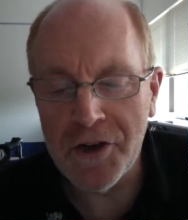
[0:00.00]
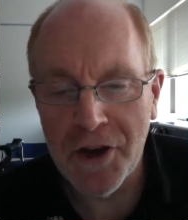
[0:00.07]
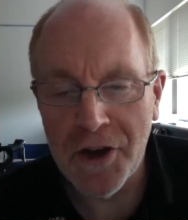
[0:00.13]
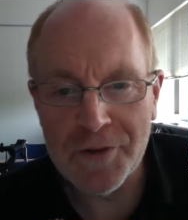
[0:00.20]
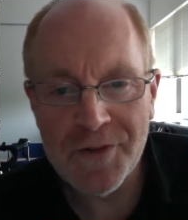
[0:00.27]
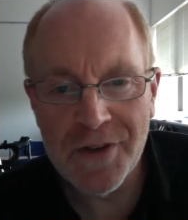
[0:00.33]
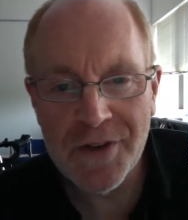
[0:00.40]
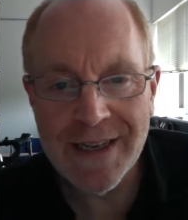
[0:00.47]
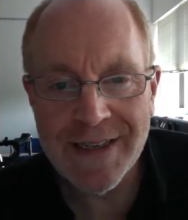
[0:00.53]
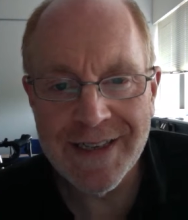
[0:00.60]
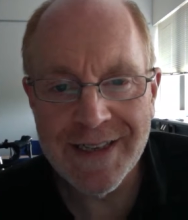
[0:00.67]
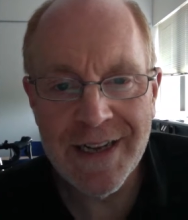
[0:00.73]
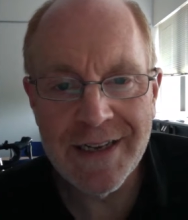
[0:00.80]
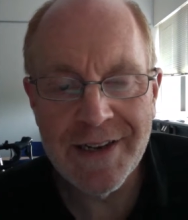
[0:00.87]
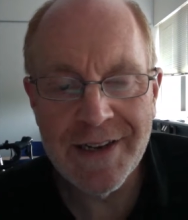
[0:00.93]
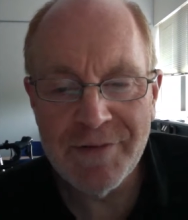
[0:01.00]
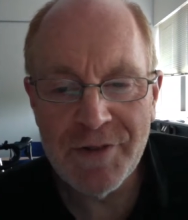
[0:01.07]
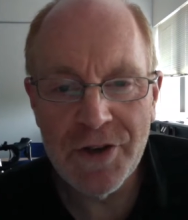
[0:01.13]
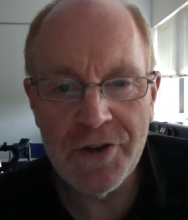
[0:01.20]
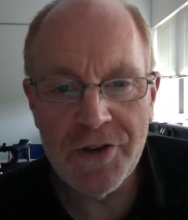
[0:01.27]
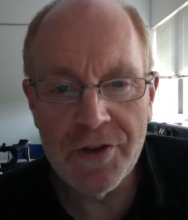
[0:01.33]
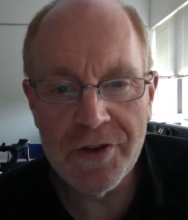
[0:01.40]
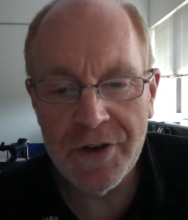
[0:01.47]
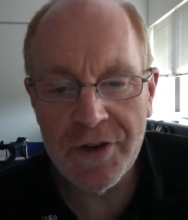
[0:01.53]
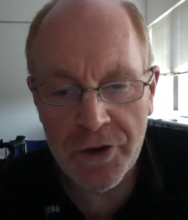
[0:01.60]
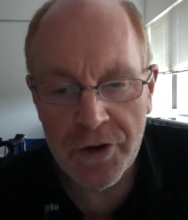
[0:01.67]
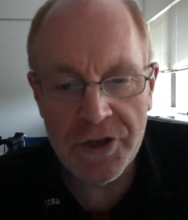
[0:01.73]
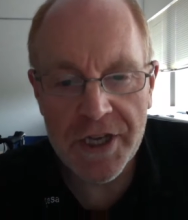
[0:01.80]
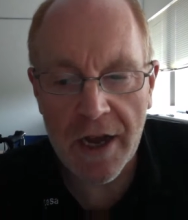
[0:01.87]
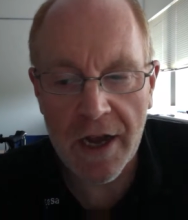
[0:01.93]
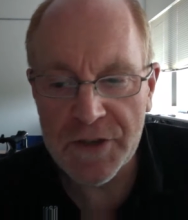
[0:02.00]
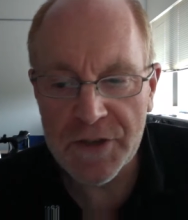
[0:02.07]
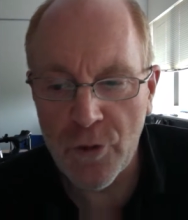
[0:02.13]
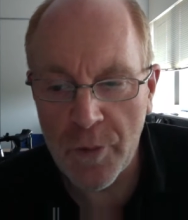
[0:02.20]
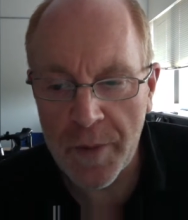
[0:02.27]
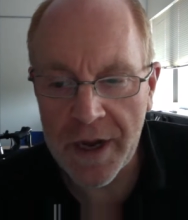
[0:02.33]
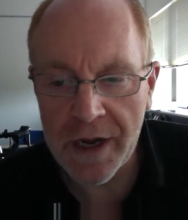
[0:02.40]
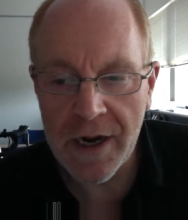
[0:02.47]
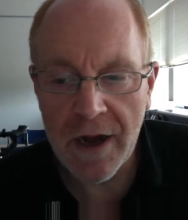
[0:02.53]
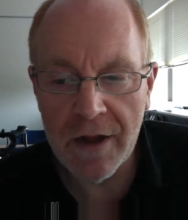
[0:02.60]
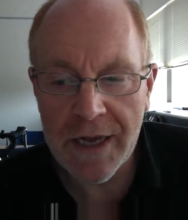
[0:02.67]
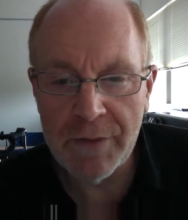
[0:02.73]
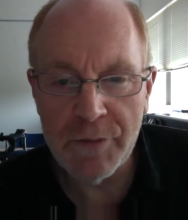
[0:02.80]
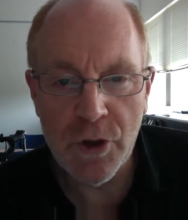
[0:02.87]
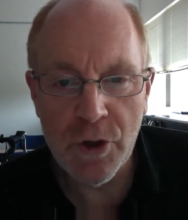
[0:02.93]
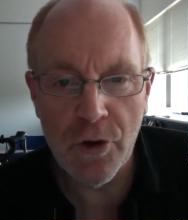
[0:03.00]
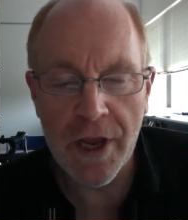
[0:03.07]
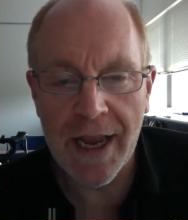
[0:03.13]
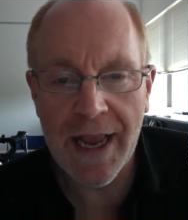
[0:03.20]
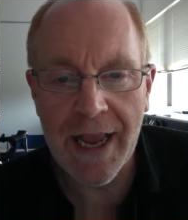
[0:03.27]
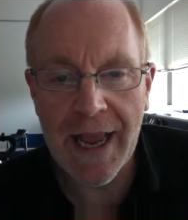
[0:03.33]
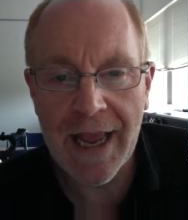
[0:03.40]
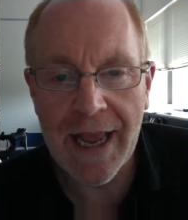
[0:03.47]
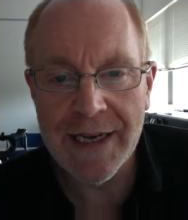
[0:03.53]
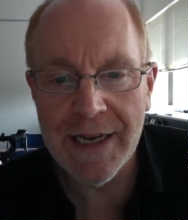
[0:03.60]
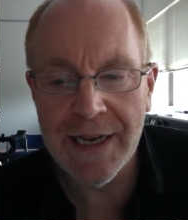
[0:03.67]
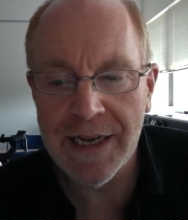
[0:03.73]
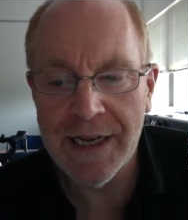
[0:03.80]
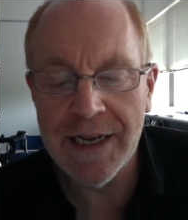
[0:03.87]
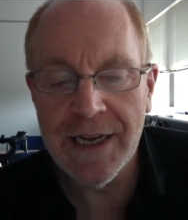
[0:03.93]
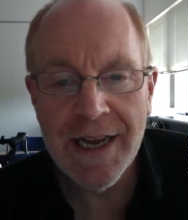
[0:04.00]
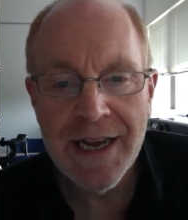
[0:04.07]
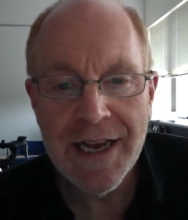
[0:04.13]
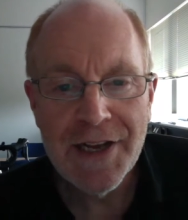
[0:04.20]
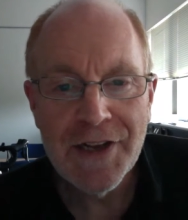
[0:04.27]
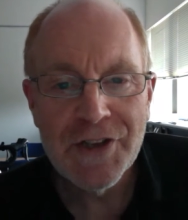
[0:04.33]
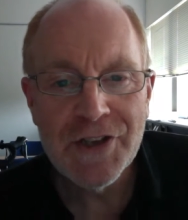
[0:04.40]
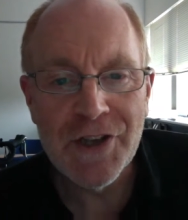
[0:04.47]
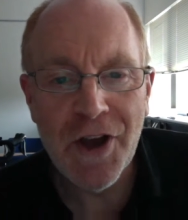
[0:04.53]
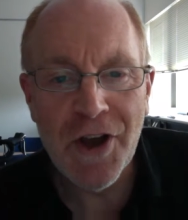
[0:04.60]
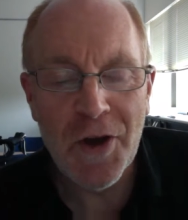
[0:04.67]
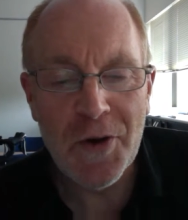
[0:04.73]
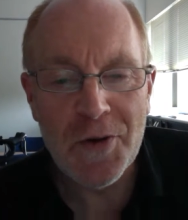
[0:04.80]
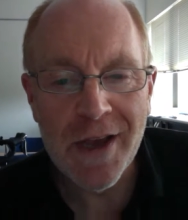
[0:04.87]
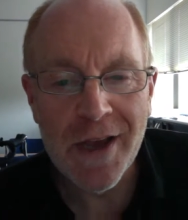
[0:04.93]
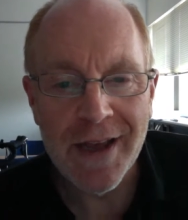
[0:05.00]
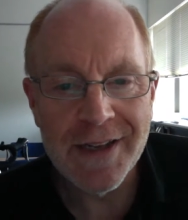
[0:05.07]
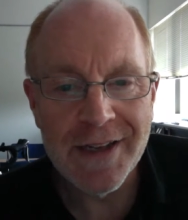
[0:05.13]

know, yeah, it, it, you, you, can dance for me, and I'll keep talking. And uh, so, yeah,